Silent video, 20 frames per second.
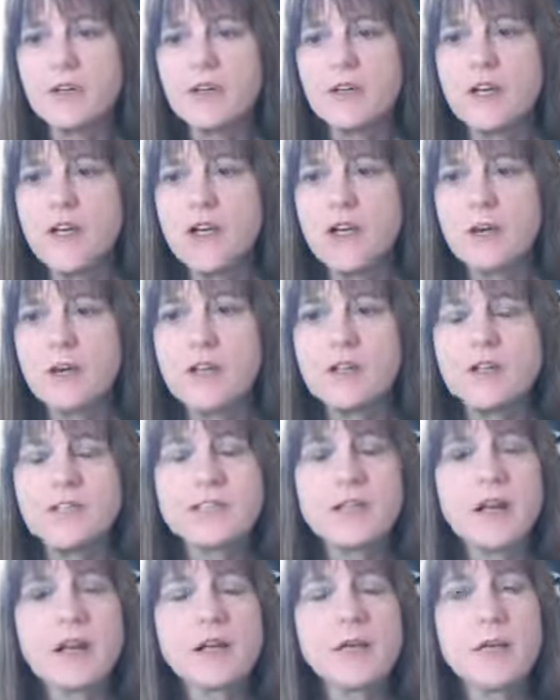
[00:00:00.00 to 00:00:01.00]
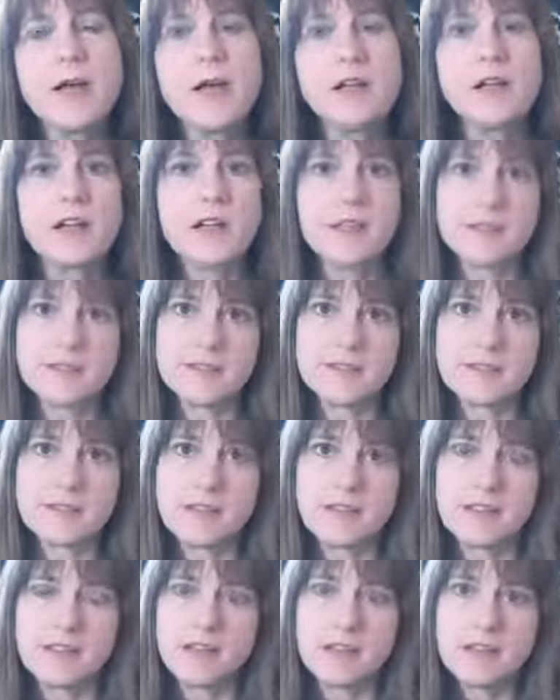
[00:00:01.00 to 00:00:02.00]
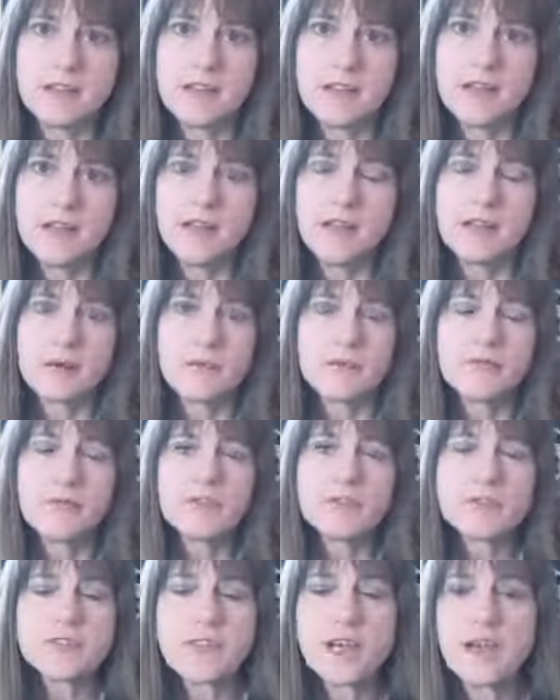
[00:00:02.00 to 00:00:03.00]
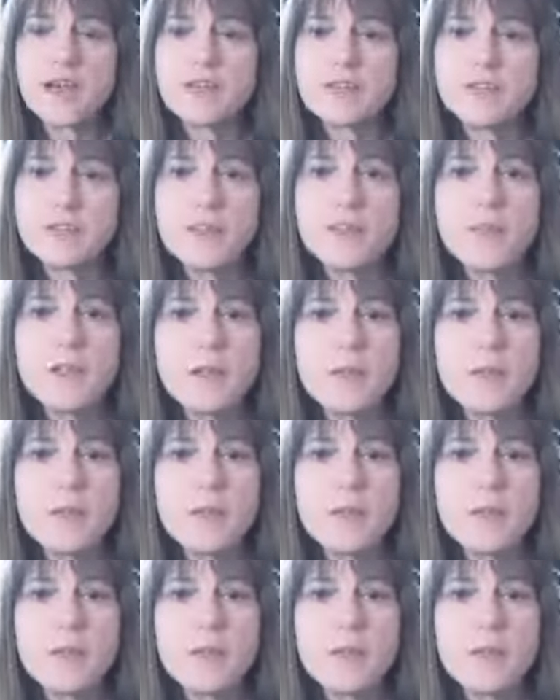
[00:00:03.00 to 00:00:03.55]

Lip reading: talk about guns first off, because that's